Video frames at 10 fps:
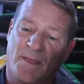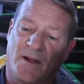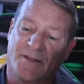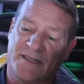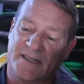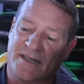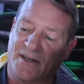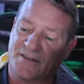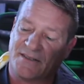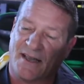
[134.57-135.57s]
I'll need to get
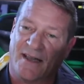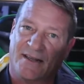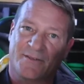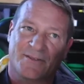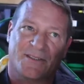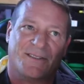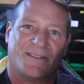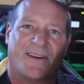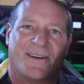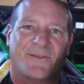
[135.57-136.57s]
outside. I was just
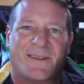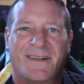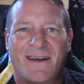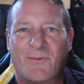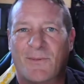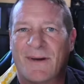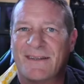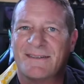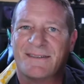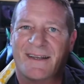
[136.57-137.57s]
talking with a neighbor about
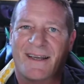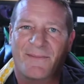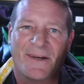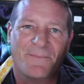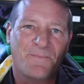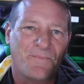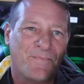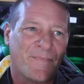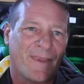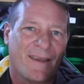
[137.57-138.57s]
this today, man.
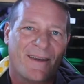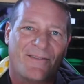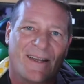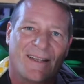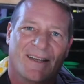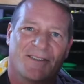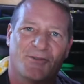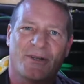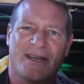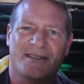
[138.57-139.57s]
I've had like
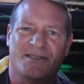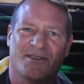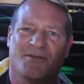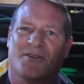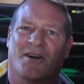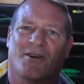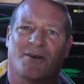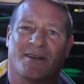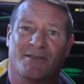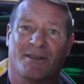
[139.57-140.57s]
two days so far
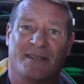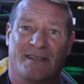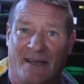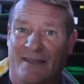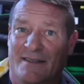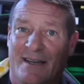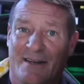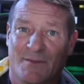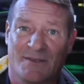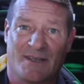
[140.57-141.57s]
where I could really take the
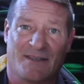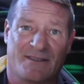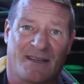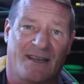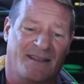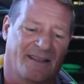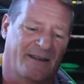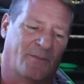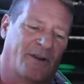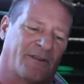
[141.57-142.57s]
animals outside and let
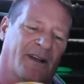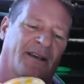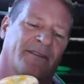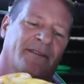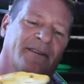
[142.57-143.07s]
them run around.